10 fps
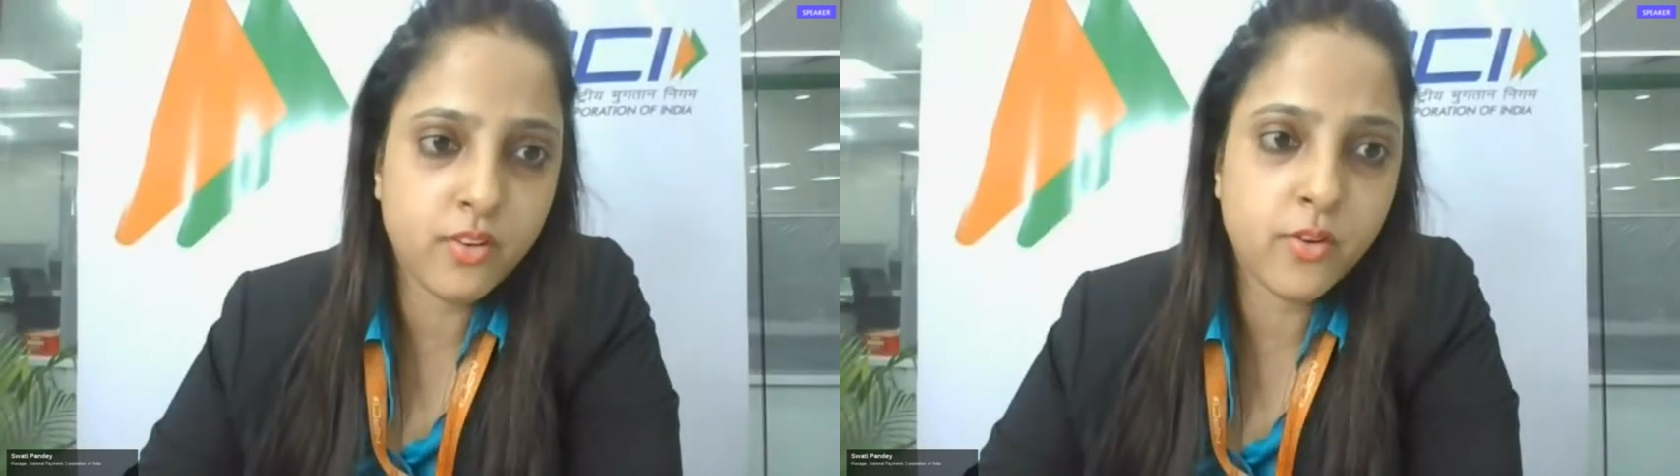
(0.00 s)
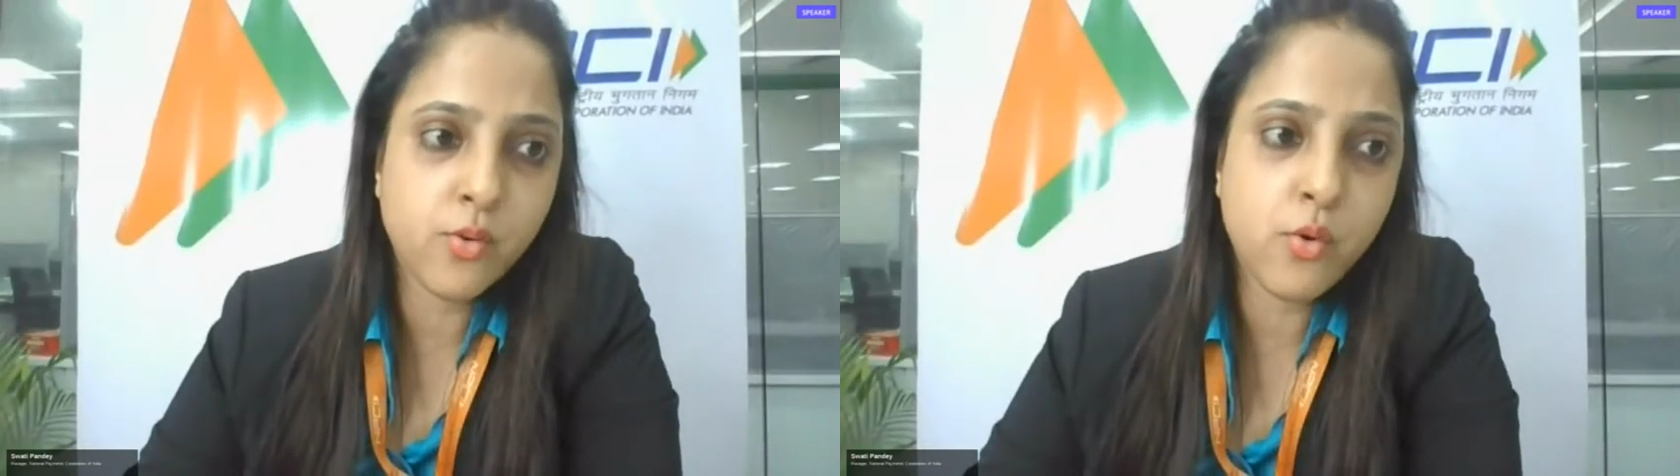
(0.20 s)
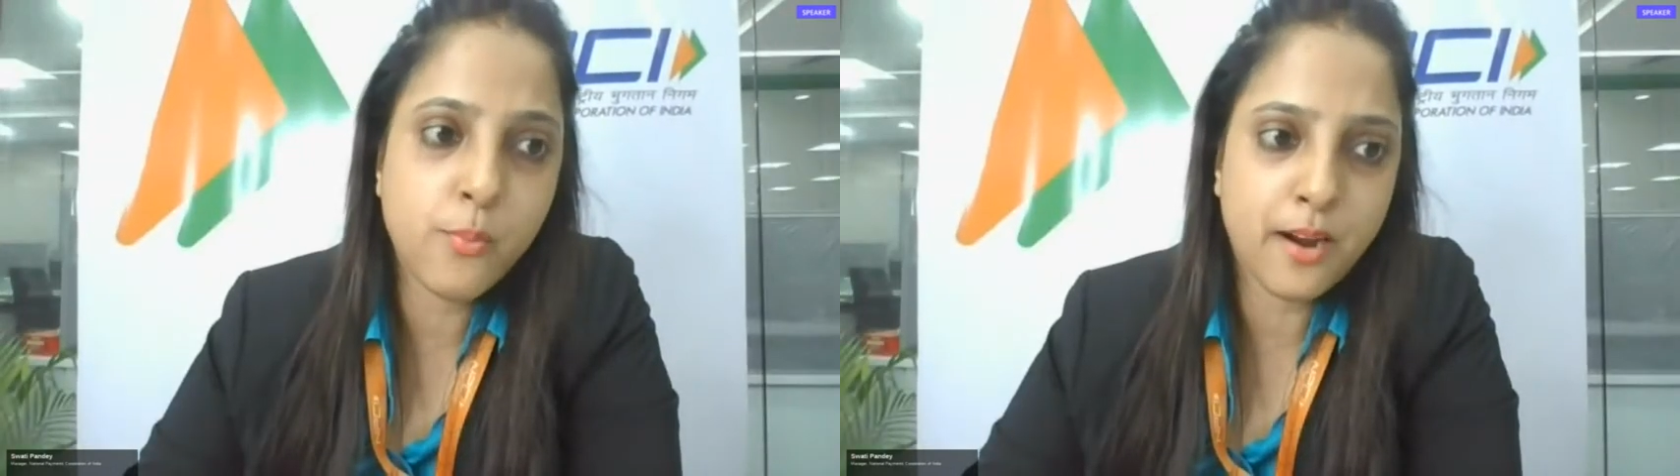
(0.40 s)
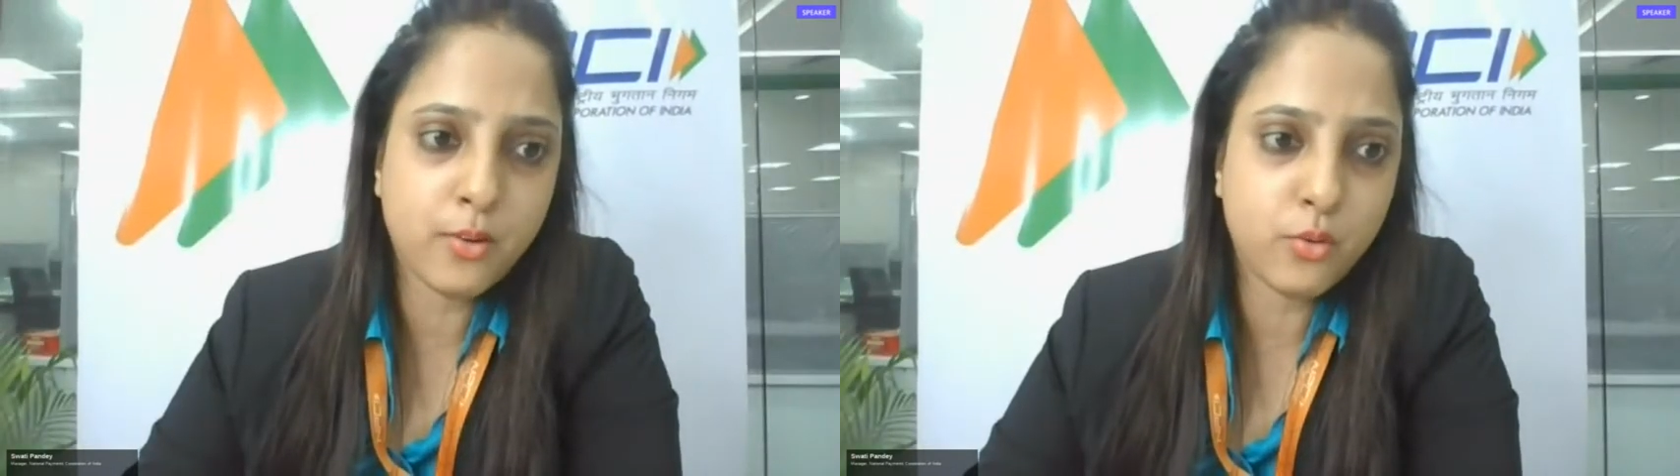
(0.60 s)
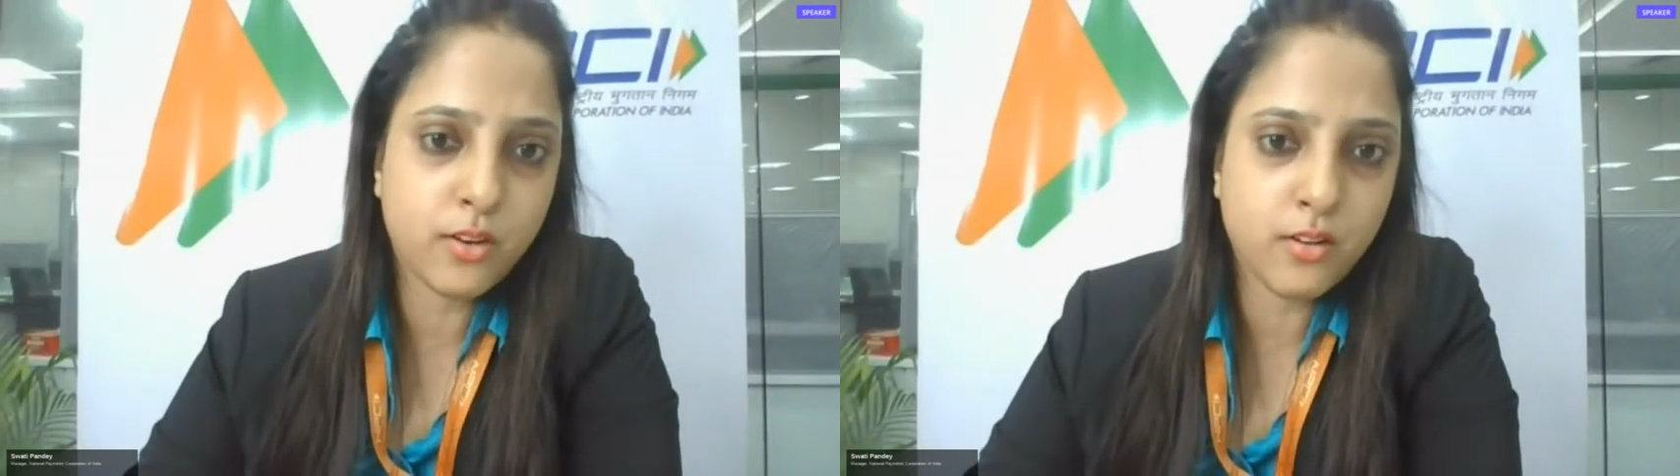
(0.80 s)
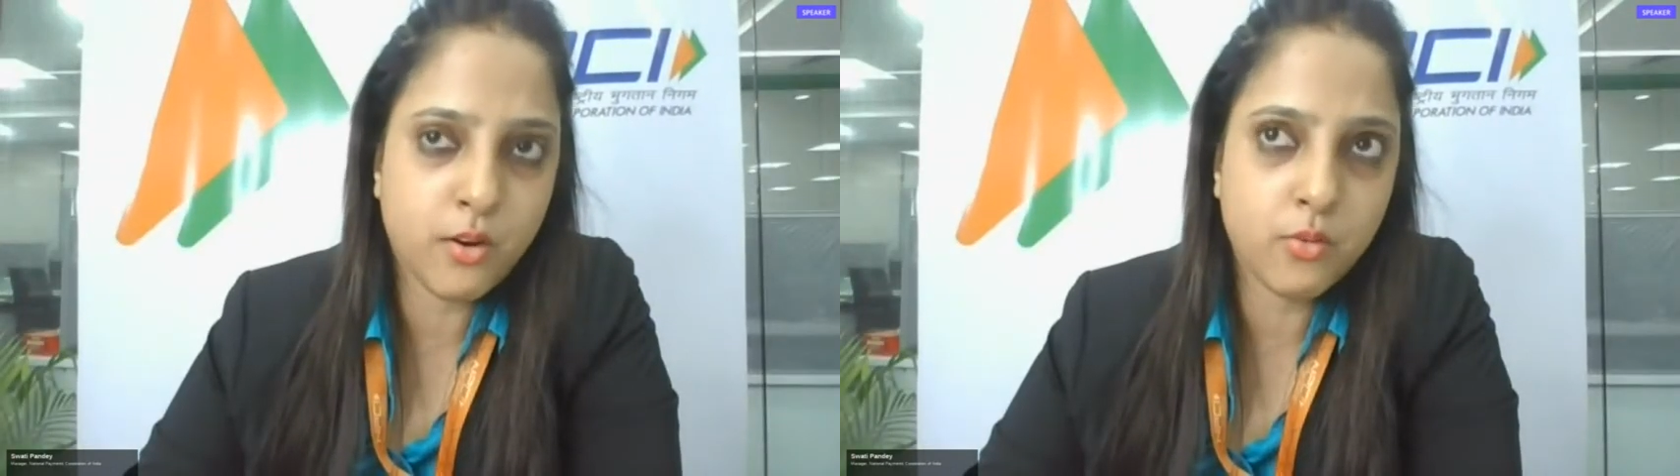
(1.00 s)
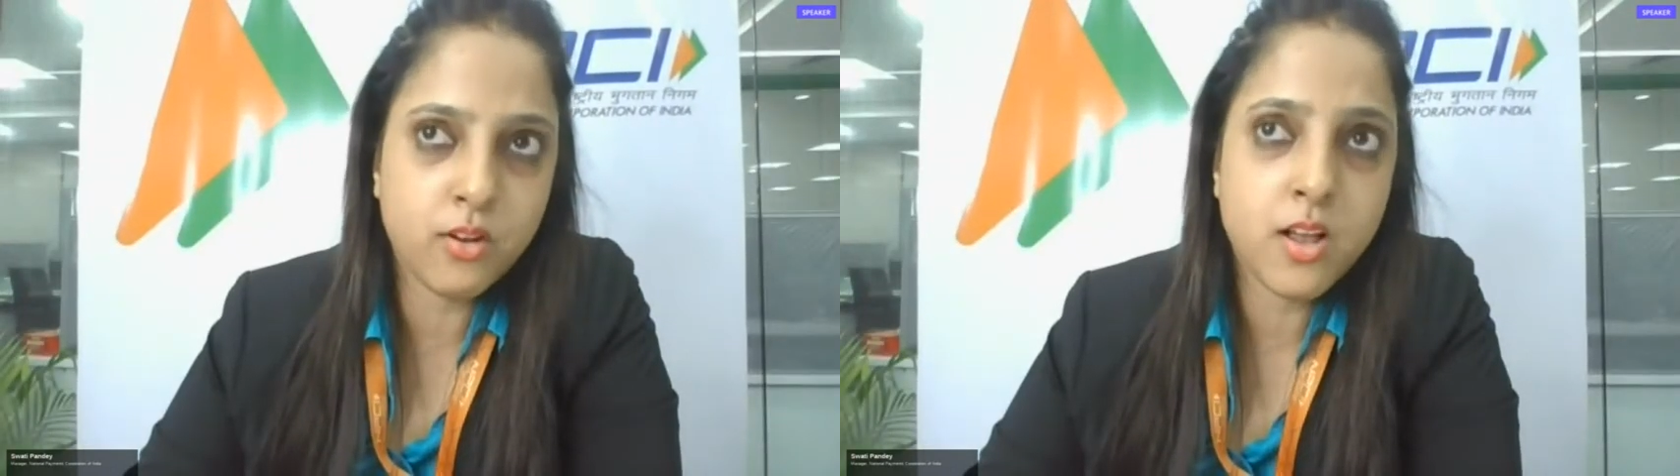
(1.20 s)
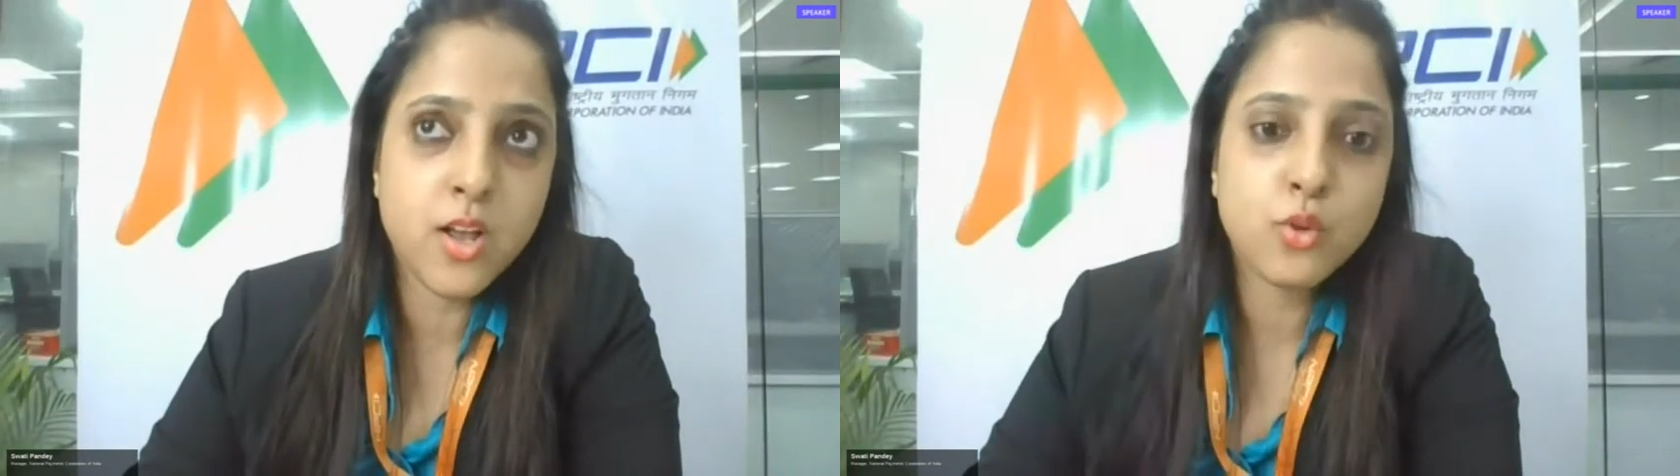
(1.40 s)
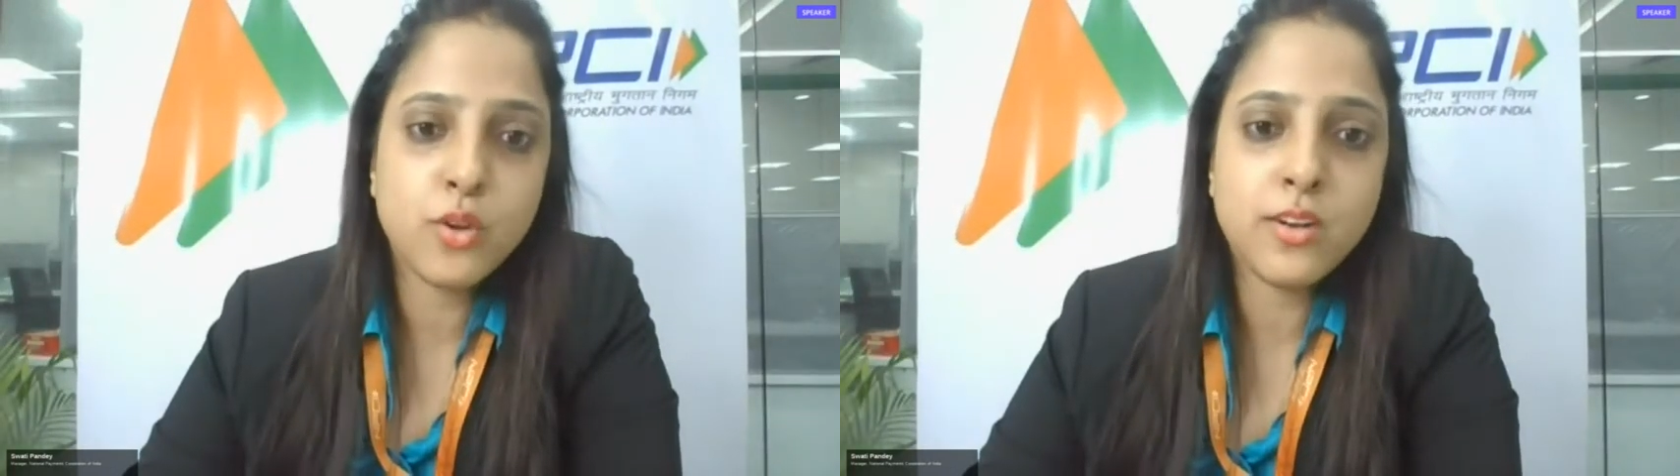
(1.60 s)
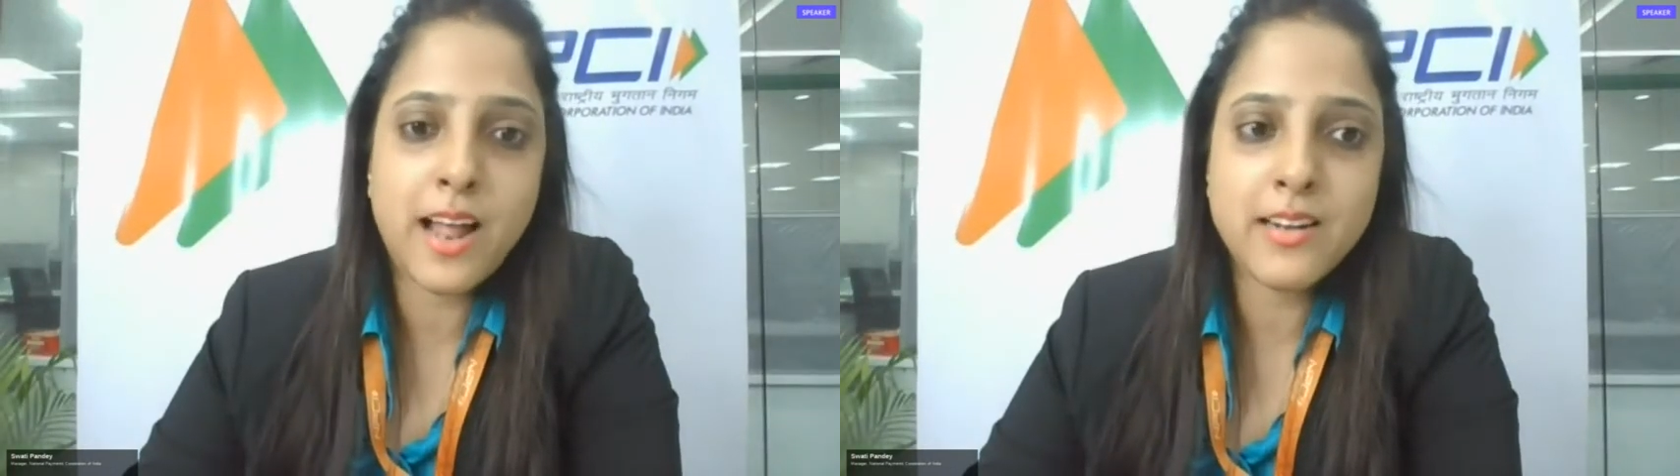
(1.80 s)
it will go back to that account. So
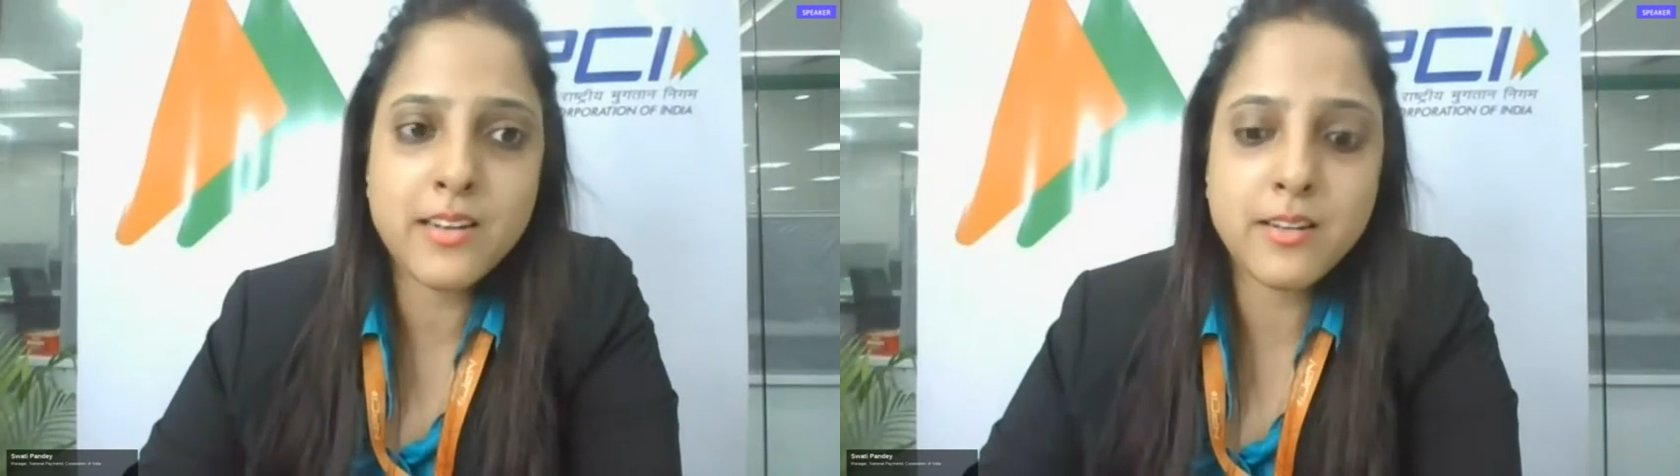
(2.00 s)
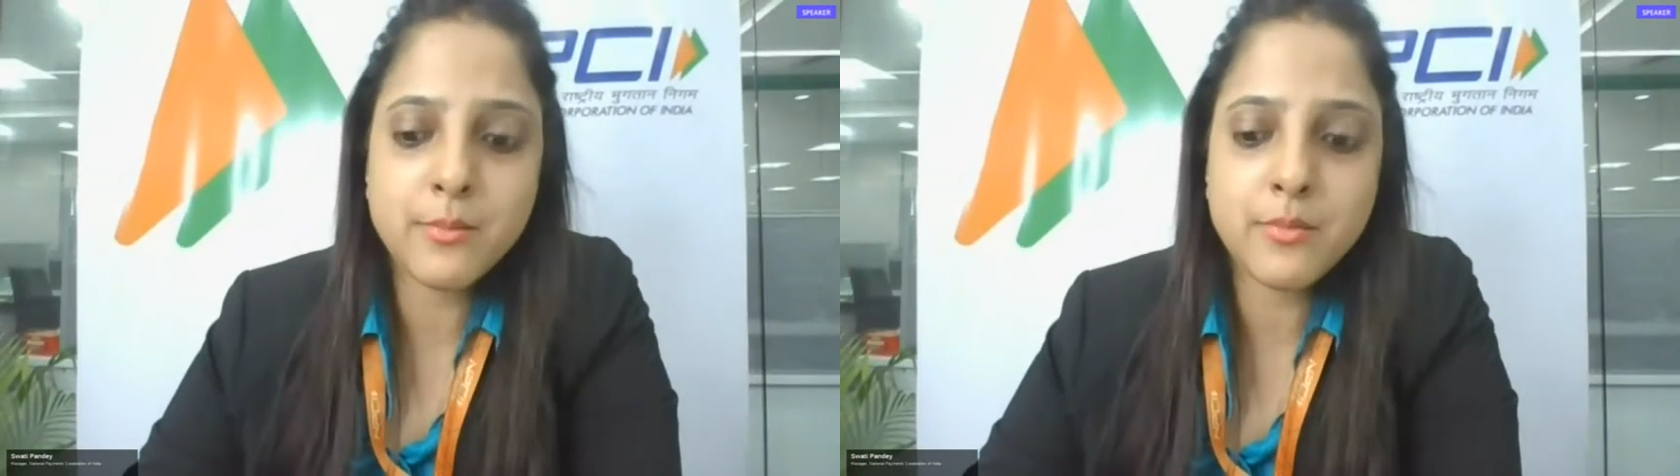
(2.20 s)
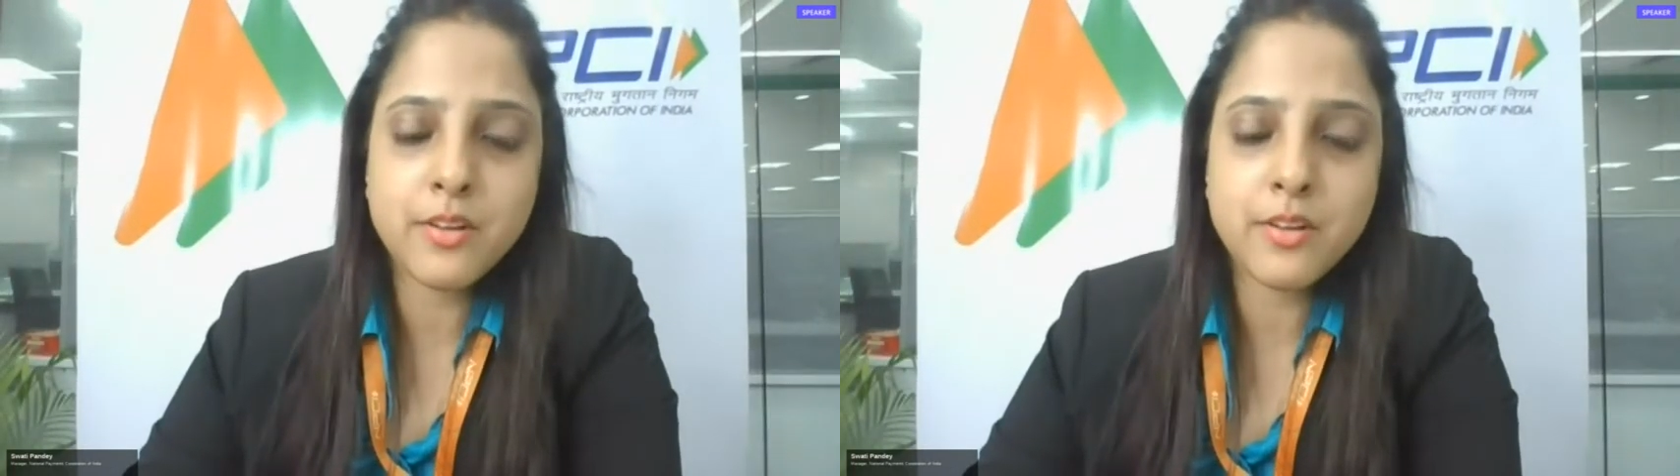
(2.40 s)
in that terms,